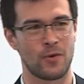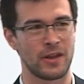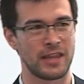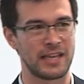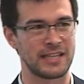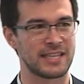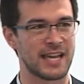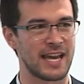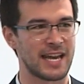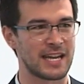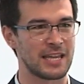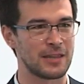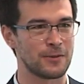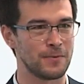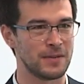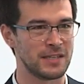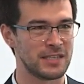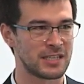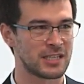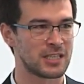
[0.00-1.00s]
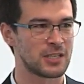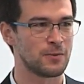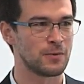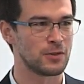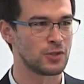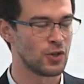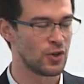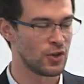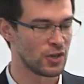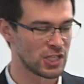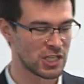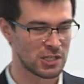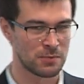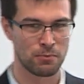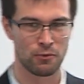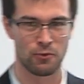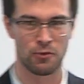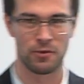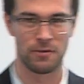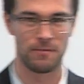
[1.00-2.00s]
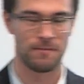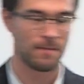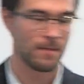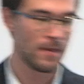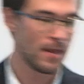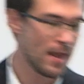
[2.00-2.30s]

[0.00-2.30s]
why they're taking the risks and returning to sport